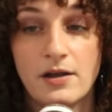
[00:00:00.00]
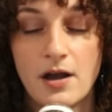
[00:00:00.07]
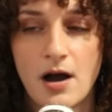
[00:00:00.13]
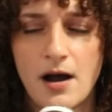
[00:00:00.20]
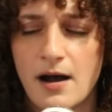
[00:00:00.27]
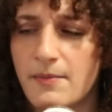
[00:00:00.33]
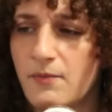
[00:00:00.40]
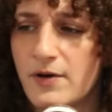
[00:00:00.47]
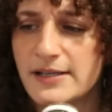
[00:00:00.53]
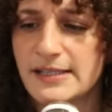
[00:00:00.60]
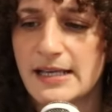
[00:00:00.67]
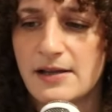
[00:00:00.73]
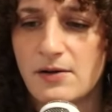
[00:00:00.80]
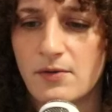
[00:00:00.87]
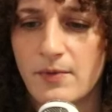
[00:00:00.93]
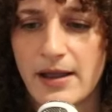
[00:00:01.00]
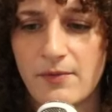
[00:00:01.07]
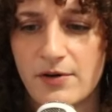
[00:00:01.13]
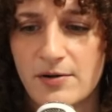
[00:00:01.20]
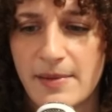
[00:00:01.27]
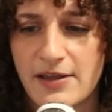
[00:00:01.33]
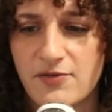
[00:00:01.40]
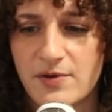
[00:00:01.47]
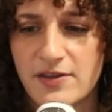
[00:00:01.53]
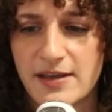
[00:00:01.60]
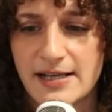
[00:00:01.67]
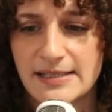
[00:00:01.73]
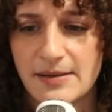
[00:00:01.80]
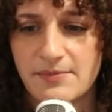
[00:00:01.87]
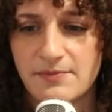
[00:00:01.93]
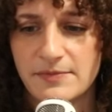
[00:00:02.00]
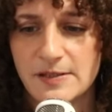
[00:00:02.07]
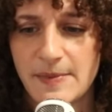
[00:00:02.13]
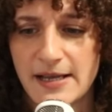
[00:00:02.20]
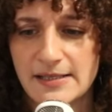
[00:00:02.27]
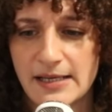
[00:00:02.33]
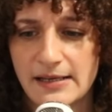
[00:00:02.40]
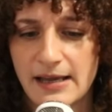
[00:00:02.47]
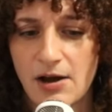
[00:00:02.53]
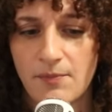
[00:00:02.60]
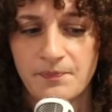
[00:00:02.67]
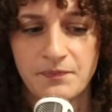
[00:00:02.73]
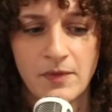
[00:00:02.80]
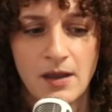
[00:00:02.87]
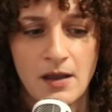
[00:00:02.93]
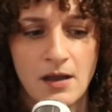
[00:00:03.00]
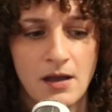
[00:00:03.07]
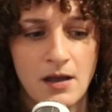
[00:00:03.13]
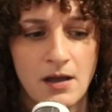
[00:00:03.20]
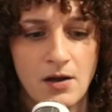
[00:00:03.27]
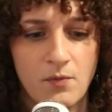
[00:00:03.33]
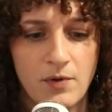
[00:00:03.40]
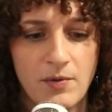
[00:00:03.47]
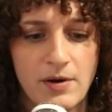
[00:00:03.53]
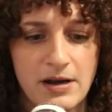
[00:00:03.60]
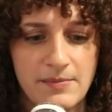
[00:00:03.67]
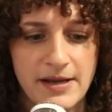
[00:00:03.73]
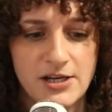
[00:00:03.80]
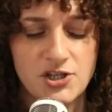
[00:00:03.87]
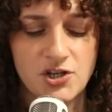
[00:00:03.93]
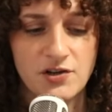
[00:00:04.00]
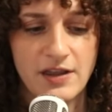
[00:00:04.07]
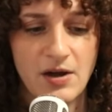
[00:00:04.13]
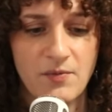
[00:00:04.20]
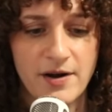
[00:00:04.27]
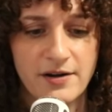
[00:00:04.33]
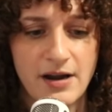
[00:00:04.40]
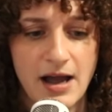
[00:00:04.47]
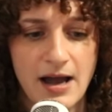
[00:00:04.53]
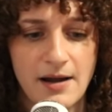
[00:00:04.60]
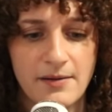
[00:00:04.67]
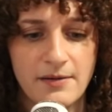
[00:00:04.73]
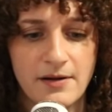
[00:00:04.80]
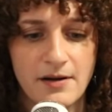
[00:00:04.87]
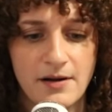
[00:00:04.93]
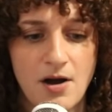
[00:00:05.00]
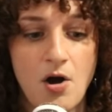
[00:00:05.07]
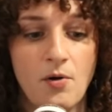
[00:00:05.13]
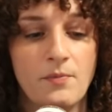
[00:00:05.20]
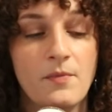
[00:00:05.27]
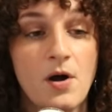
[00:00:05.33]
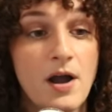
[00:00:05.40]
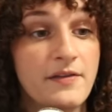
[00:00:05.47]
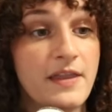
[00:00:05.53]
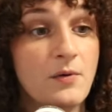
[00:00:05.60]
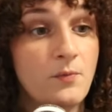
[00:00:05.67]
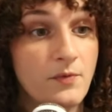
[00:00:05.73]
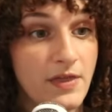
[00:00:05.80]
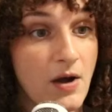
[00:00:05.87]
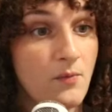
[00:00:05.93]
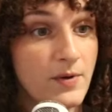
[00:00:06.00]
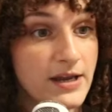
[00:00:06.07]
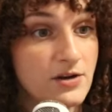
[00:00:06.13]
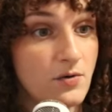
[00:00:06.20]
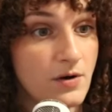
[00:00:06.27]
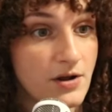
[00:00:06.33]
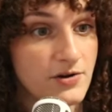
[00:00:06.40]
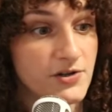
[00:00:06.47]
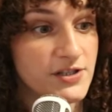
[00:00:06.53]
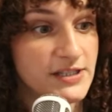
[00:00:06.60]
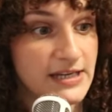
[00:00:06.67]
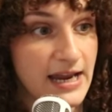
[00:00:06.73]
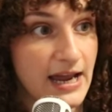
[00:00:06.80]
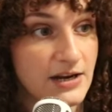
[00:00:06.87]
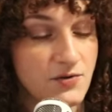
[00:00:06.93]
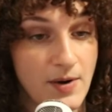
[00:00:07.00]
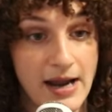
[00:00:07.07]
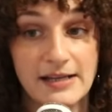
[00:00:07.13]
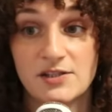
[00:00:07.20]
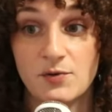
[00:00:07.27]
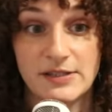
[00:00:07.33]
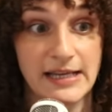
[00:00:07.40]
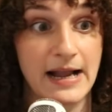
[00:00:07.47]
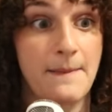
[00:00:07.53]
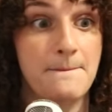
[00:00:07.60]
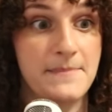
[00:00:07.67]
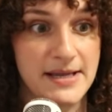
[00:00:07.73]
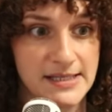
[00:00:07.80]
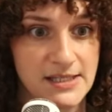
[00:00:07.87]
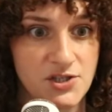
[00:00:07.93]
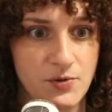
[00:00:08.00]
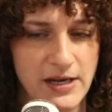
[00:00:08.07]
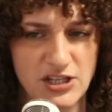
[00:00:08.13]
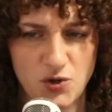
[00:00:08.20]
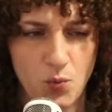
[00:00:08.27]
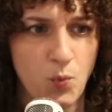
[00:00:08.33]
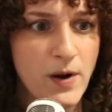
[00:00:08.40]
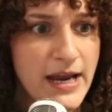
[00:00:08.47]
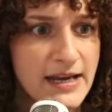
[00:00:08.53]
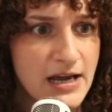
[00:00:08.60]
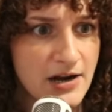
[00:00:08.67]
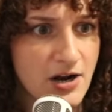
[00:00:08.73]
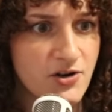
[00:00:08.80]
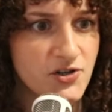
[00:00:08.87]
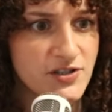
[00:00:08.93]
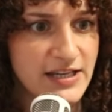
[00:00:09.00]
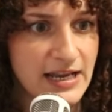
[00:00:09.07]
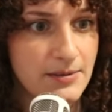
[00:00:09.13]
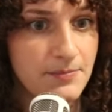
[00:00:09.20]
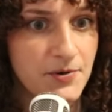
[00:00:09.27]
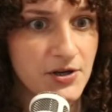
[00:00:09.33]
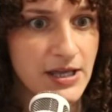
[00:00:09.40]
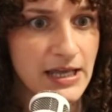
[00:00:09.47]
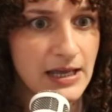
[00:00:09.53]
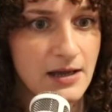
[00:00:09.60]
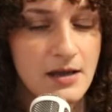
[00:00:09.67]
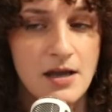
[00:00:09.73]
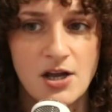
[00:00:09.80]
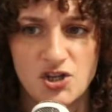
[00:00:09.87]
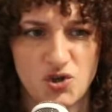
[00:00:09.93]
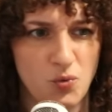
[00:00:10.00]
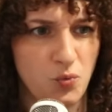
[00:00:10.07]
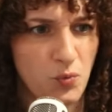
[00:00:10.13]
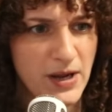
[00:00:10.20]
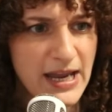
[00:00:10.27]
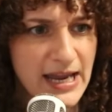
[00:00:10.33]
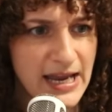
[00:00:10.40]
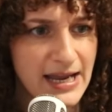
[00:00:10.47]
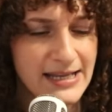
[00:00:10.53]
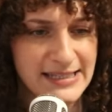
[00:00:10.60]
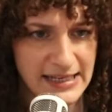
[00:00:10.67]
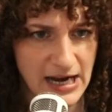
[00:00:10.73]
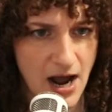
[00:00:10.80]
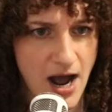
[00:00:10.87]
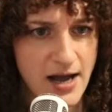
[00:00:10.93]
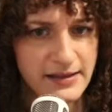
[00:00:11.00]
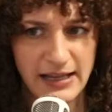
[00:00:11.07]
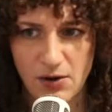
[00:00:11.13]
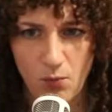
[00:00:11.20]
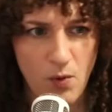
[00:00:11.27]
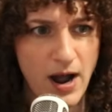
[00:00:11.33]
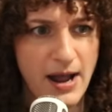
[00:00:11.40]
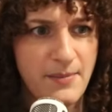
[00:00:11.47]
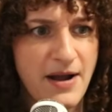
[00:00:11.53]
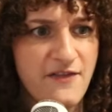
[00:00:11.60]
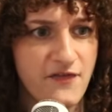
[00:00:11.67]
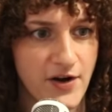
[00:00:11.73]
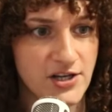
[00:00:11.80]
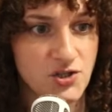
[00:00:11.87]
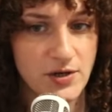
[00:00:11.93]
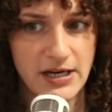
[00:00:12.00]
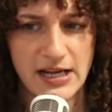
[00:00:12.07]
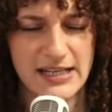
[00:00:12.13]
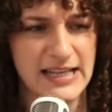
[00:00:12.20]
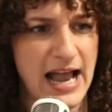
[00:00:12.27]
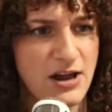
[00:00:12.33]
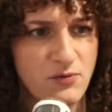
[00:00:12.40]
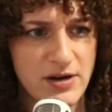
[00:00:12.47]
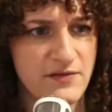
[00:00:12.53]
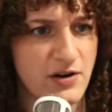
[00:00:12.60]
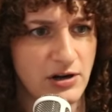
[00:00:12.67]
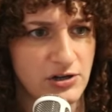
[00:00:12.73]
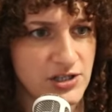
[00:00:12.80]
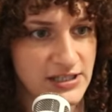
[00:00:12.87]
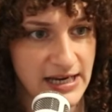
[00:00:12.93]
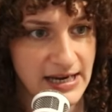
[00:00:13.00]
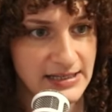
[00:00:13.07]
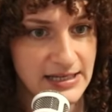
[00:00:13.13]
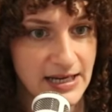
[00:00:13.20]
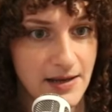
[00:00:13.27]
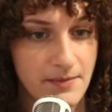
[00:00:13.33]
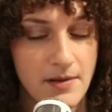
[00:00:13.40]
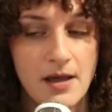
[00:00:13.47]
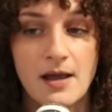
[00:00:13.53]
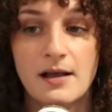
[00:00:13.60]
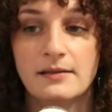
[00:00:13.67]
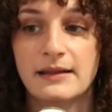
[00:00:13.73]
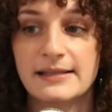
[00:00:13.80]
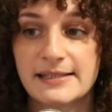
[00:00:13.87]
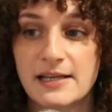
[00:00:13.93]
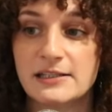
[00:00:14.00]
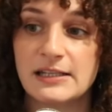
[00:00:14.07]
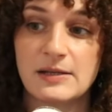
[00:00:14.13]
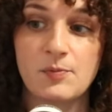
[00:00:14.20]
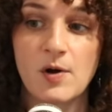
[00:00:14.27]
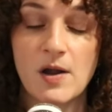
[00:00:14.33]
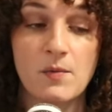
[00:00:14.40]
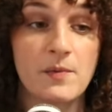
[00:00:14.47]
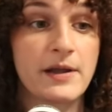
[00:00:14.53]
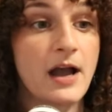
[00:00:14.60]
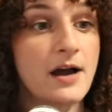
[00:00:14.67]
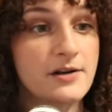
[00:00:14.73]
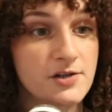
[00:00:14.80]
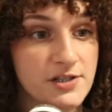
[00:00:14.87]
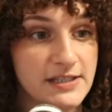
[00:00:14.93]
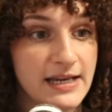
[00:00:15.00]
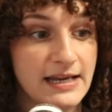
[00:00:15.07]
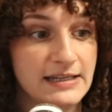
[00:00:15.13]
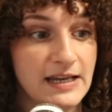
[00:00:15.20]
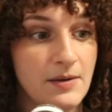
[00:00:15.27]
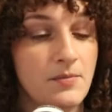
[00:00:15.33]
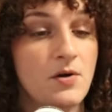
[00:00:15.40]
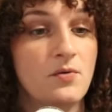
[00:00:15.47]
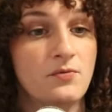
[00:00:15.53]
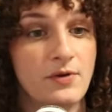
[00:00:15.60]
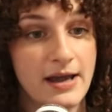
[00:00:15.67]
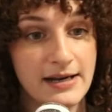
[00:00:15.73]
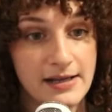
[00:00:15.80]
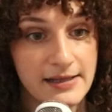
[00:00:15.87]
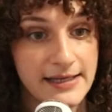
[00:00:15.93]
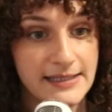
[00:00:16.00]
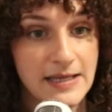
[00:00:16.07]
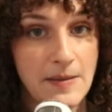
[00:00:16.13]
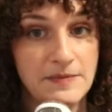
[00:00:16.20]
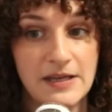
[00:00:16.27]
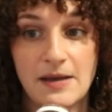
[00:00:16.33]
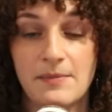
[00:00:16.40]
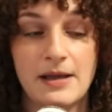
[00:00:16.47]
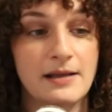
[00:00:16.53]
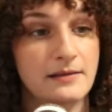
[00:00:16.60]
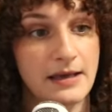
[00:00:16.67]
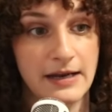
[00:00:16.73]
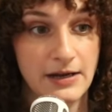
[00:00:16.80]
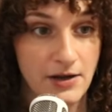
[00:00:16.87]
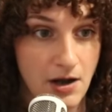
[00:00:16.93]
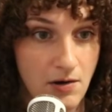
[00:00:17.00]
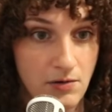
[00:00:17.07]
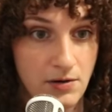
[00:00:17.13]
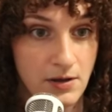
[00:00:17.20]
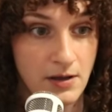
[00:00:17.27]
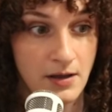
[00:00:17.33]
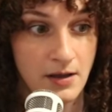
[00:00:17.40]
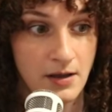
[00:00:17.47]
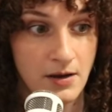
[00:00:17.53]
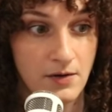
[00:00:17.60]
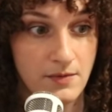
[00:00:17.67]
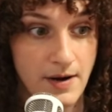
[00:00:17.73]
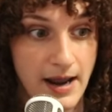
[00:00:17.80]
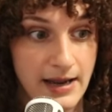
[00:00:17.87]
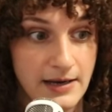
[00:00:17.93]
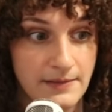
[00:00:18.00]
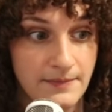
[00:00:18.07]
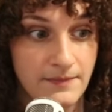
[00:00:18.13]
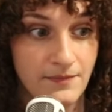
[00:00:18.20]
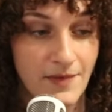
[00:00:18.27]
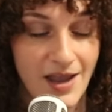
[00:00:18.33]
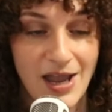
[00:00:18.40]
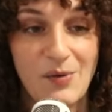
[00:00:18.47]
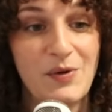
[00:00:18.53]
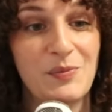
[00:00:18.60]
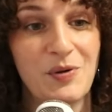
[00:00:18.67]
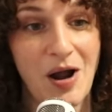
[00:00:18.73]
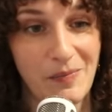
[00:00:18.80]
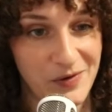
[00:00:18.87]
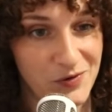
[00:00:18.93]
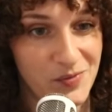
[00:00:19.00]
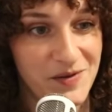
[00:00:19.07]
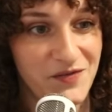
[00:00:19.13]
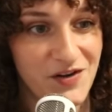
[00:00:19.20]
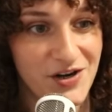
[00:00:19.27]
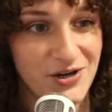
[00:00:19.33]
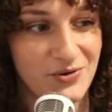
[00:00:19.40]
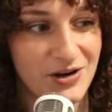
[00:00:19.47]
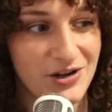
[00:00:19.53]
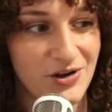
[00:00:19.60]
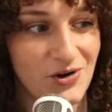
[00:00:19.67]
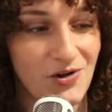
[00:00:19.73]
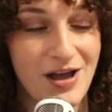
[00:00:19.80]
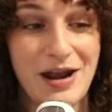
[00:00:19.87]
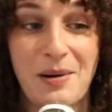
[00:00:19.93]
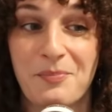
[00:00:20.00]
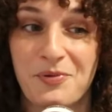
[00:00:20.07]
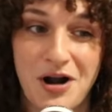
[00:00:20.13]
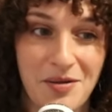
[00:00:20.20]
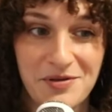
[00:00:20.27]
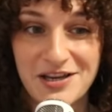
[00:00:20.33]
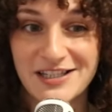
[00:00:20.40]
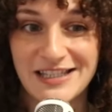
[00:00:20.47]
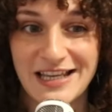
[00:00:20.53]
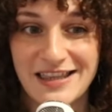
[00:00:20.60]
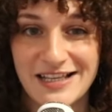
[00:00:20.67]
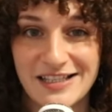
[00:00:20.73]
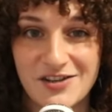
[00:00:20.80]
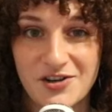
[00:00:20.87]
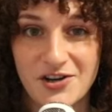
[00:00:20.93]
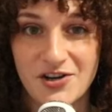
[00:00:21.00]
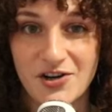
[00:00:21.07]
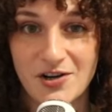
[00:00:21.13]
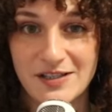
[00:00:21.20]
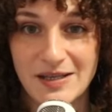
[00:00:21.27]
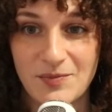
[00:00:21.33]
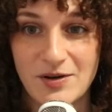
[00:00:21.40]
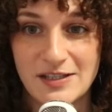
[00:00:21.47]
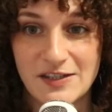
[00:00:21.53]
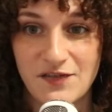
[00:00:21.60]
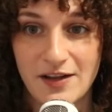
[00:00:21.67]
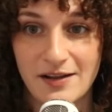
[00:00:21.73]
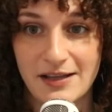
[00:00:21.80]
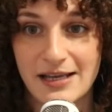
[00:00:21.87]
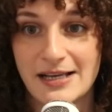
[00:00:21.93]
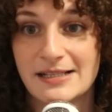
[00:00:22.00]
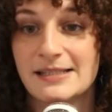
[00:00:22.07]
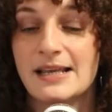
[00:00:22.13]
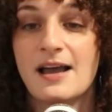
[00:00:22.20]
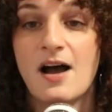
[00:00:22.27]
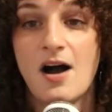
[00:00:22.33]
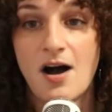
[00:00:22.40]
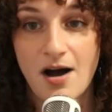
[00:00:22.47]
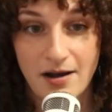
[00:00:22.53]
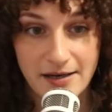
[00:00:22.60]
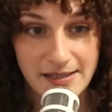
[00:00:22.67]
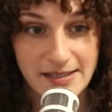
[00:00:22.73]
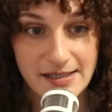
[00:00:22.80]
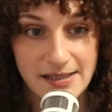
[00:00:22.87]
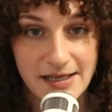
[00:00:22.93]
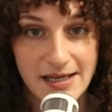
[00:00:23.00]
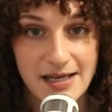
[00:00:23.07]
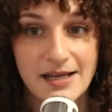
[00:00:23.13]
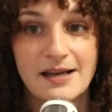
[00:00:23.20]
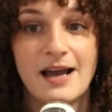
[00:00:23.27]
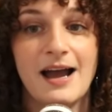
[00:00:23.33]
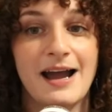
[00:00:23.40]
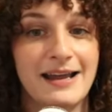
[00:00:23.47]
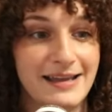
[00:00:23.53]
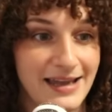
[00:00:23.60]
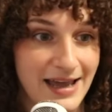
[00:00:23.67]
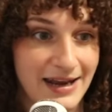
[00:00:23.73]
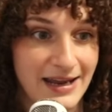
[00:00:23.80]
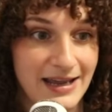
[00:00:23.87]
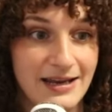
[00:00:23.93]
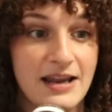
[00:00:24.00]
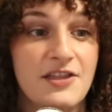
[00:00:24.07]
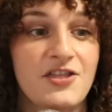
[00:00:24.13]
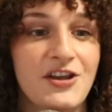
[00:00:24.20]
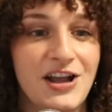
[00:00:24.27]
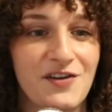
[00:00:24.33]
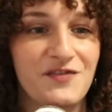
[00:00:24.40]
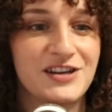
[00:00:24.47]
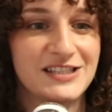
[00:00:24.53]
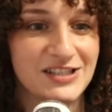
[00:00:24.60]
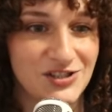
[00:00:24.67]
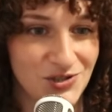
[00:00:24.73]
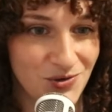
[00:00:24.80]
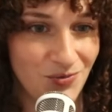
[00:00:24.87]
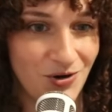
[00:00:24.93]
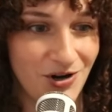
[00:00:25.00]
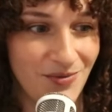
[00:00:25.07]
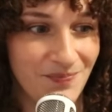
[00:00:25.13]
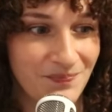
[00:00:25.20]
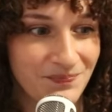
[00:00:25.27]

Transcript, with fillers: What is it? Wait, what are my three things? I'm spacing now. We want to make sure that we're not, and then that we don't understand, right? So it's like a mystery. Do we not understand Boogie? Am I frustrated because I don't even understand him? Let's get to the point where we understand him, radically accept him, and let it go, right? And we probably will be very critical, and I'm probably going to say things that are going to hurt someone's feelings. Honestly, I get it. Think of it as a tool.